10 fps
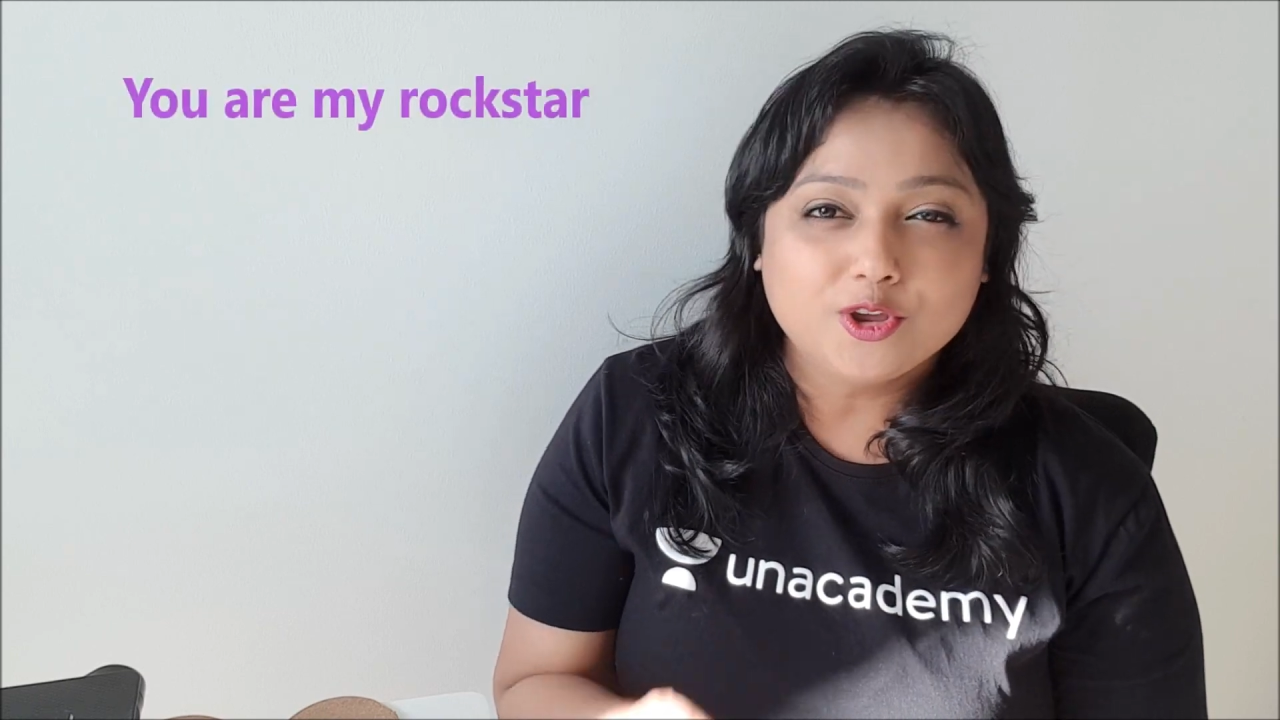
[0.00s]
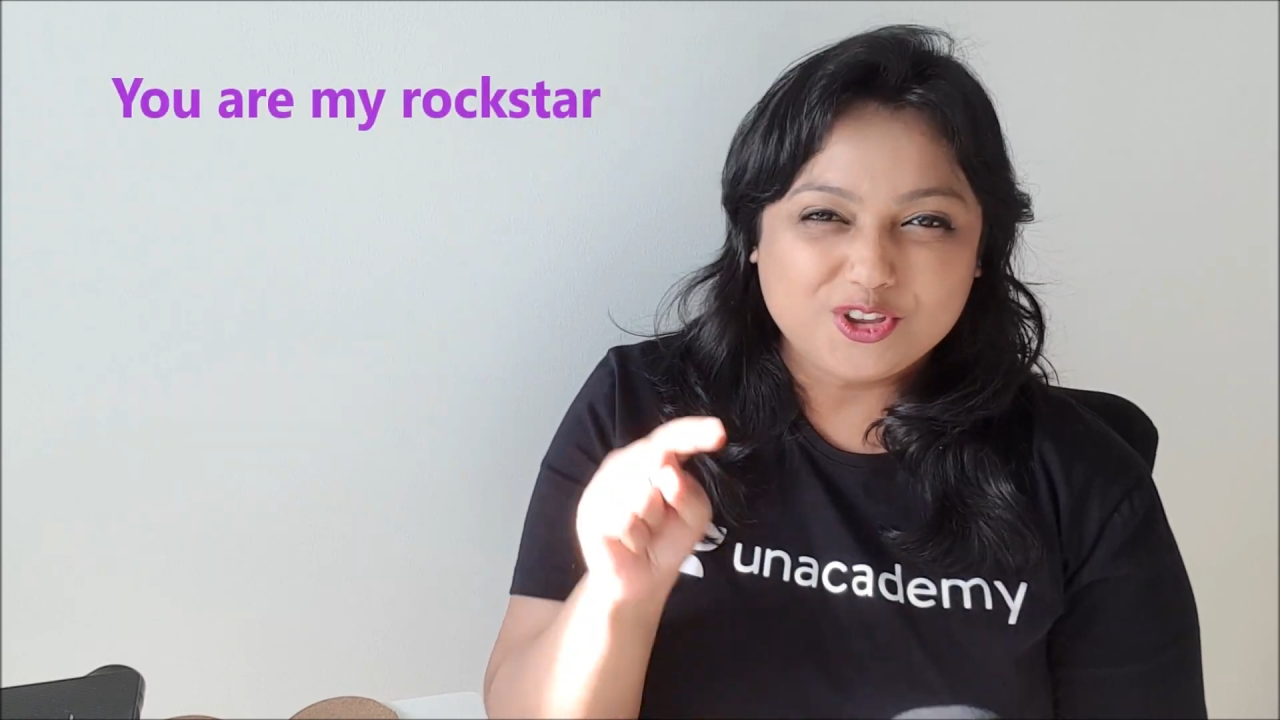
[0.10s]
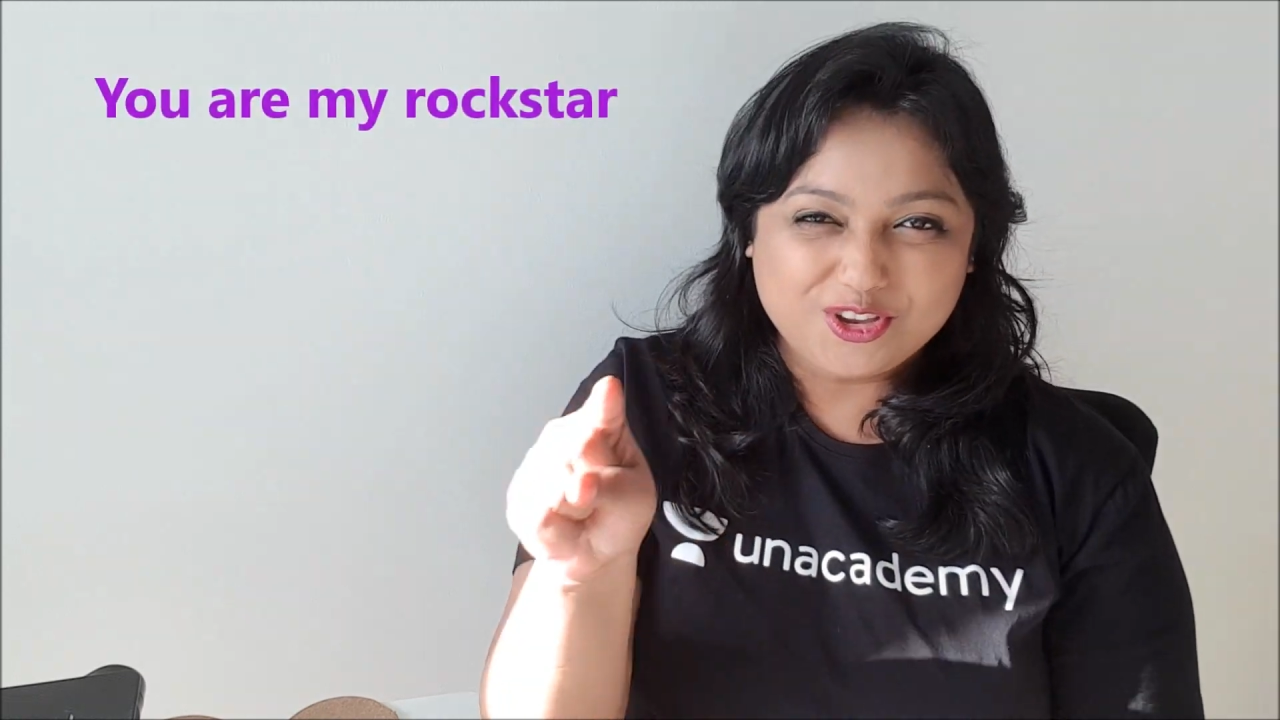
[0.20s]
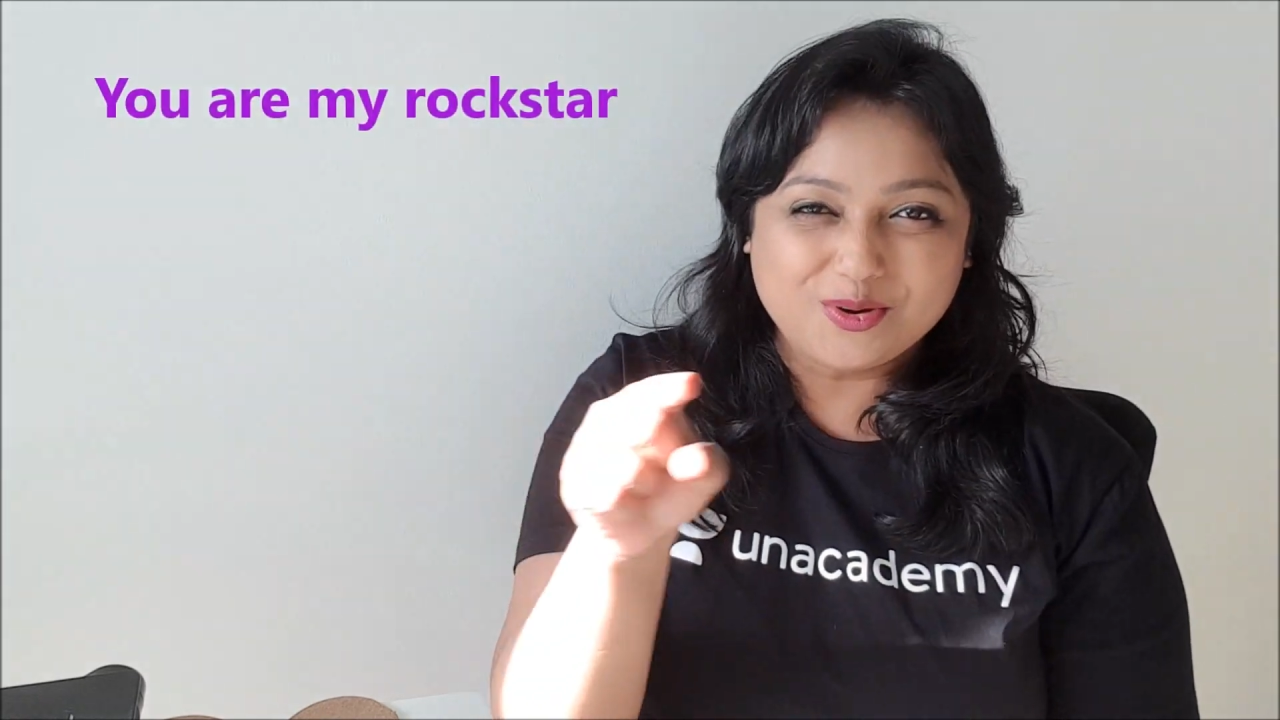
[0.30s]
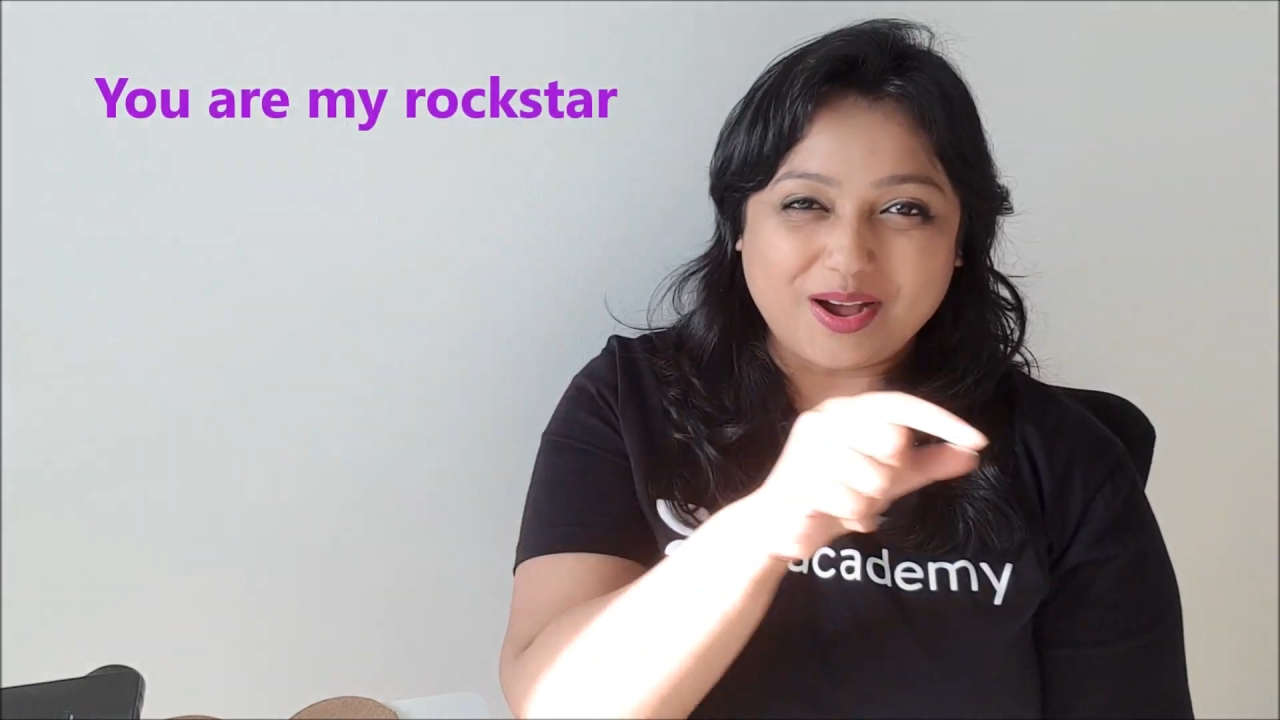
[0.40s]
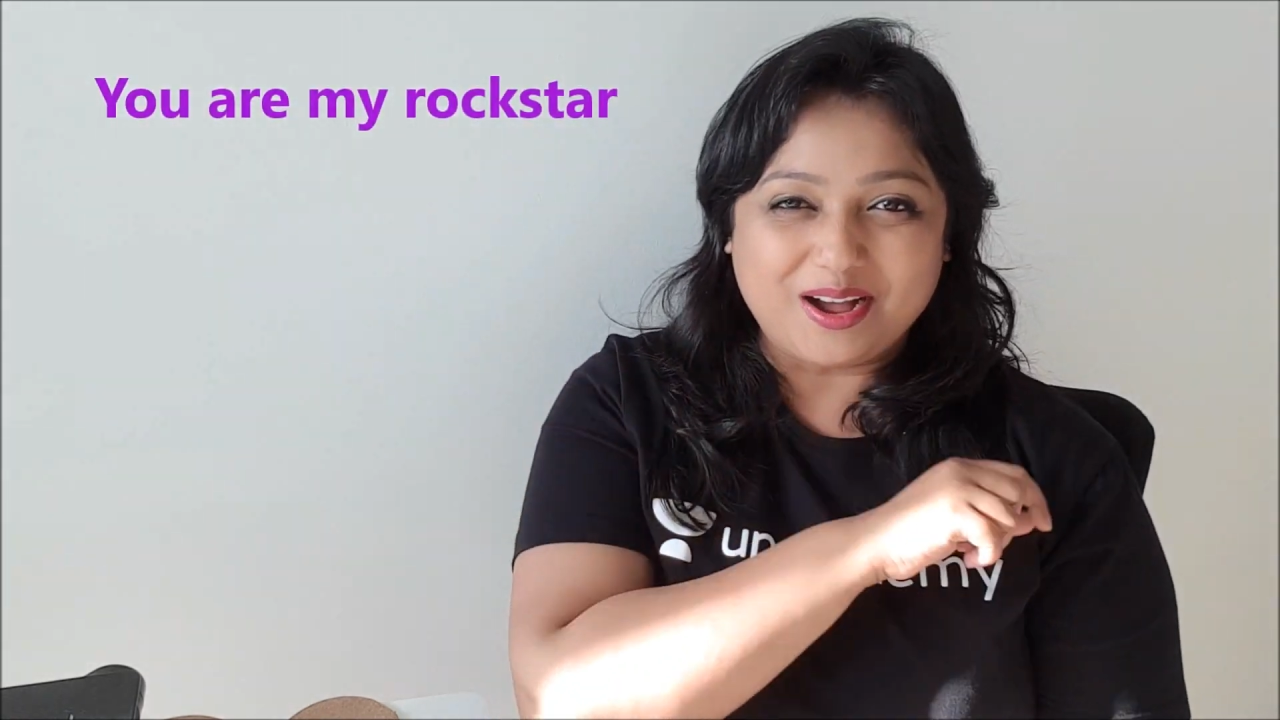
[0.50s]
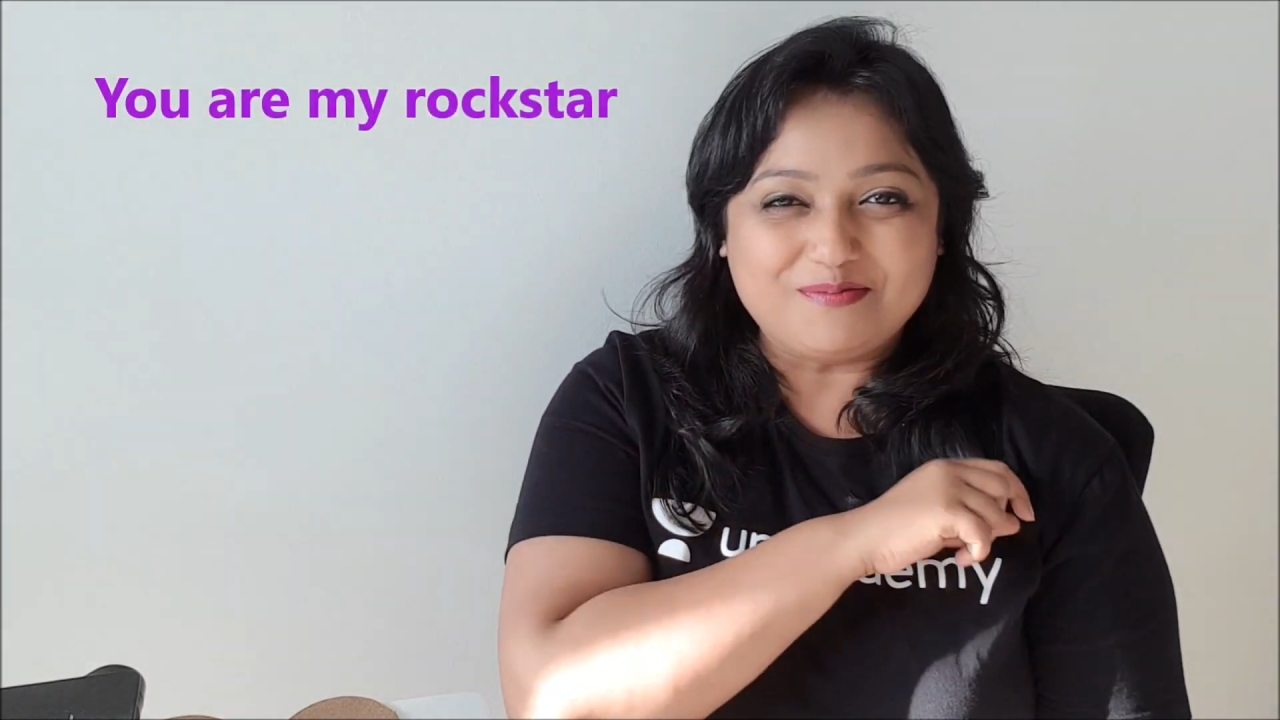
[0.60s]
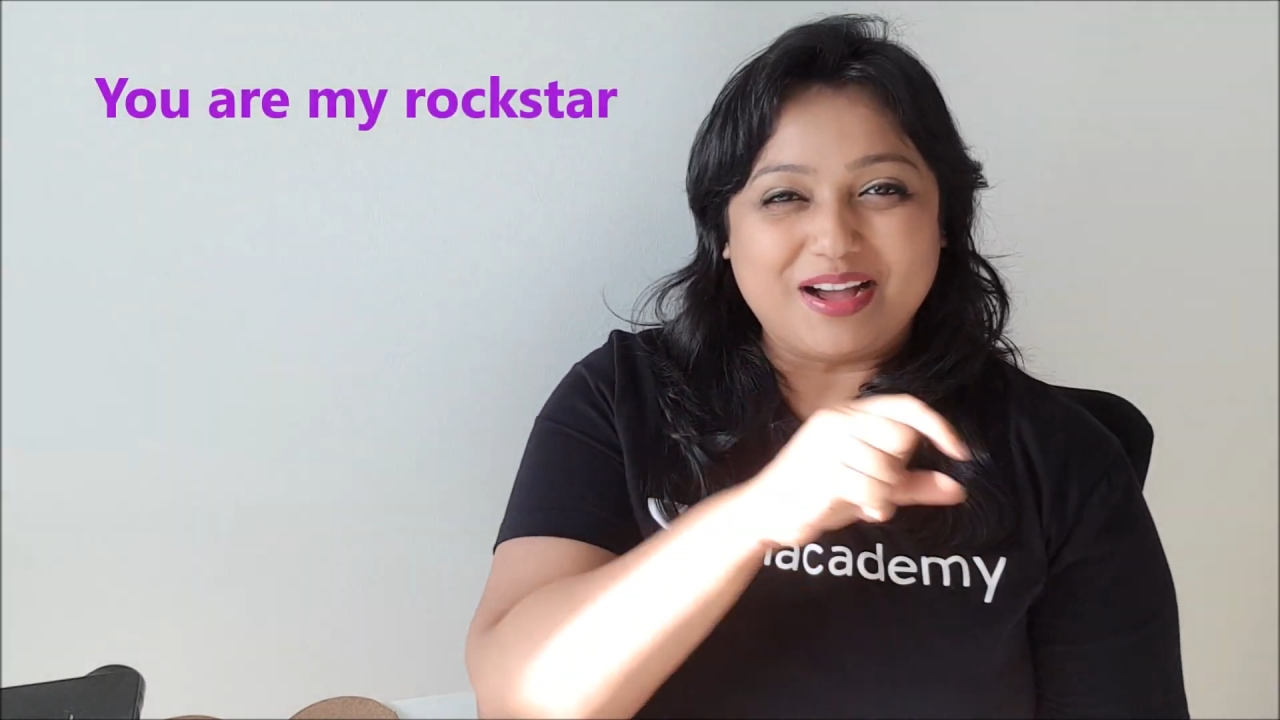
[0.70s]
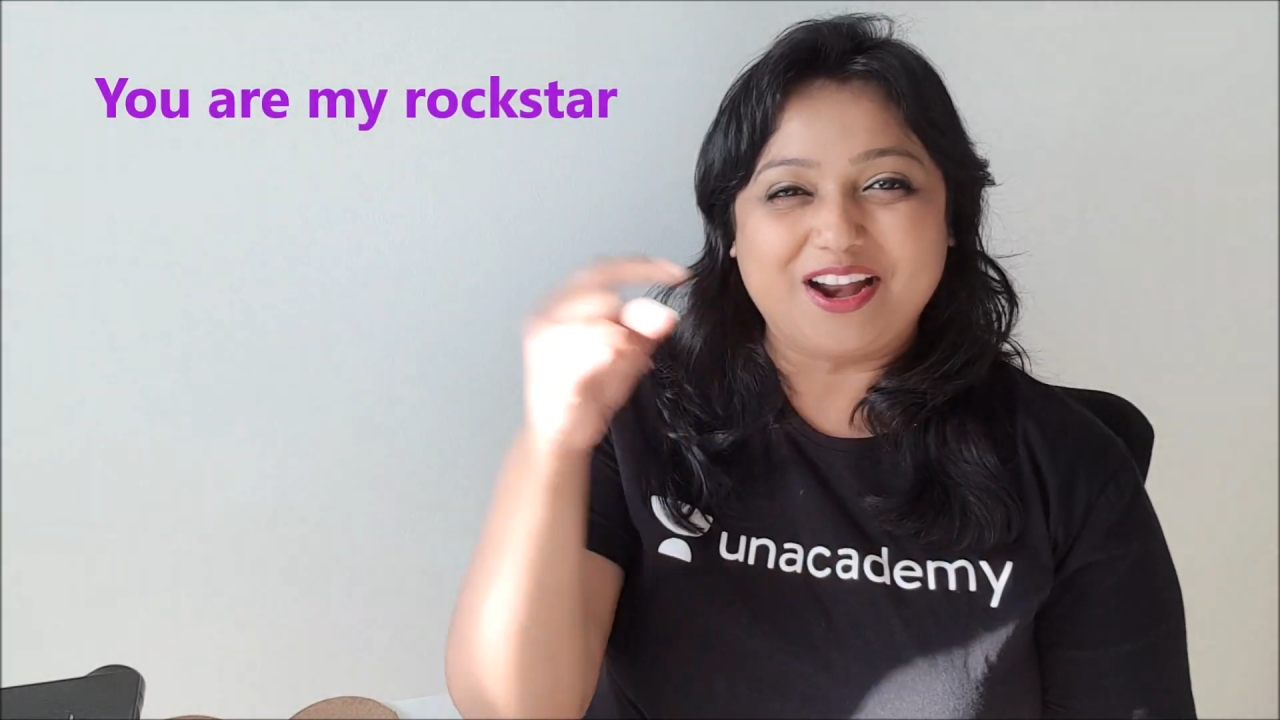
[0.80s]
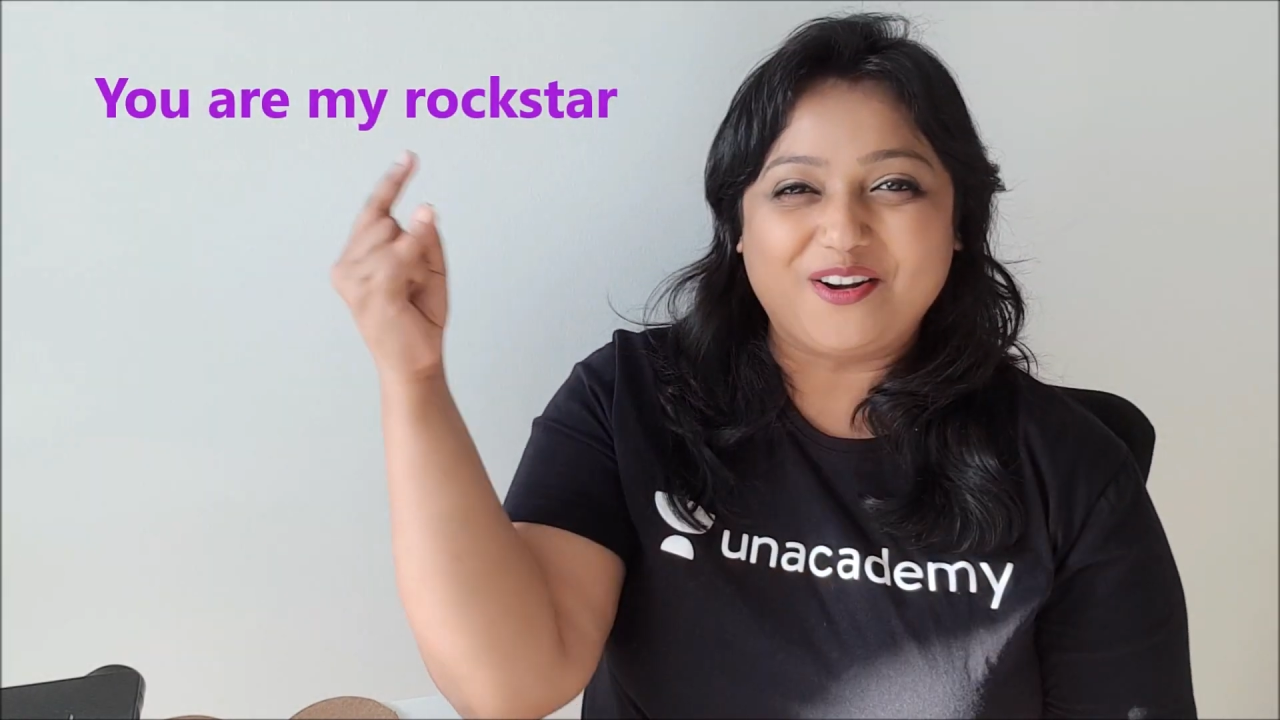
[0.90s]
You are
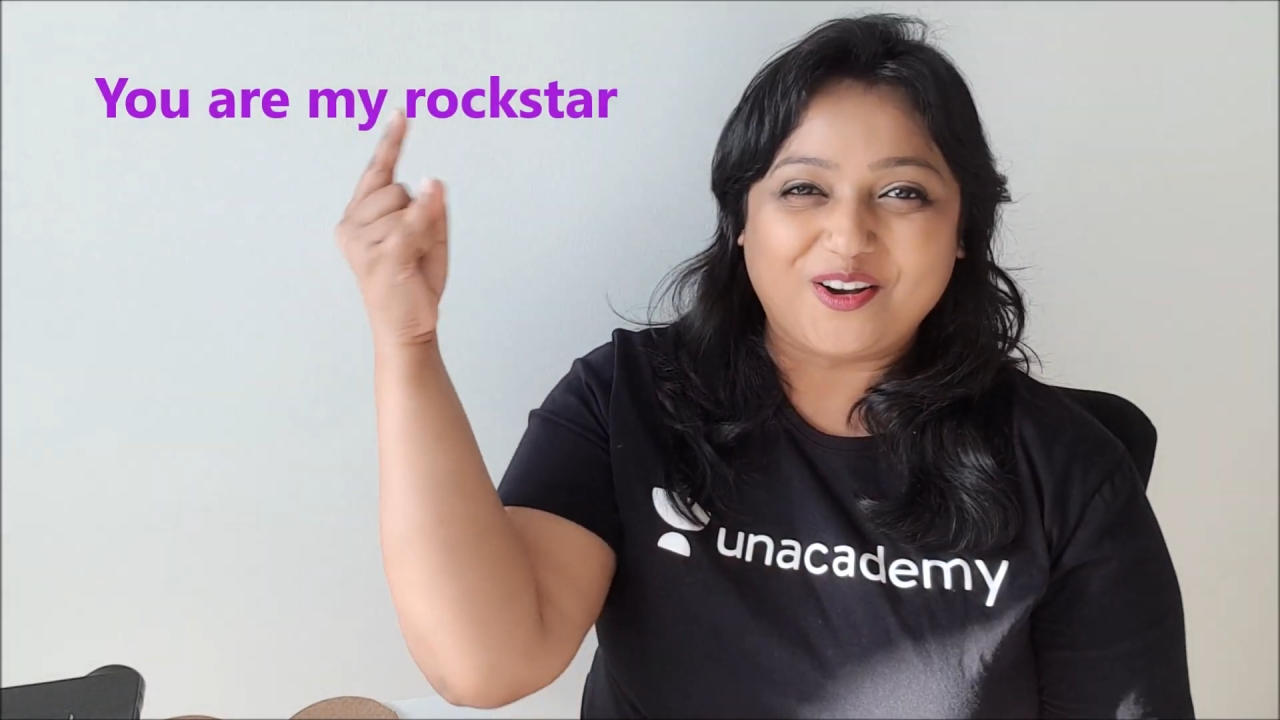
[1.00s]
my